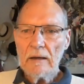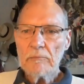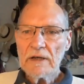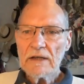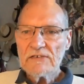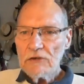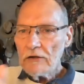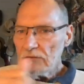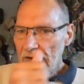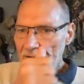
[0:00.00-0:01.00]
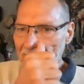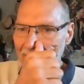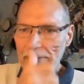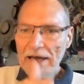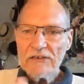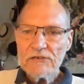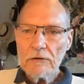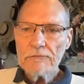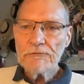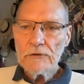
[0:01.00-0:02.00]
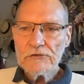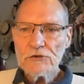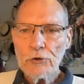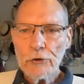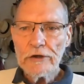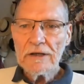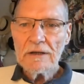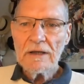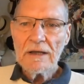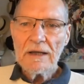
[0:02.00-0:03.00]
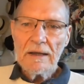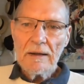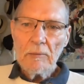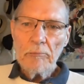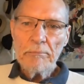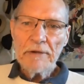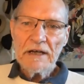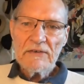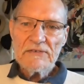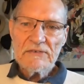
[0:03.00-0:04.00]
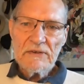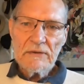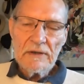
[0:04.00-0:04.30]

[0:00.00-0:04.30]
It's not the climax of the story, but it's the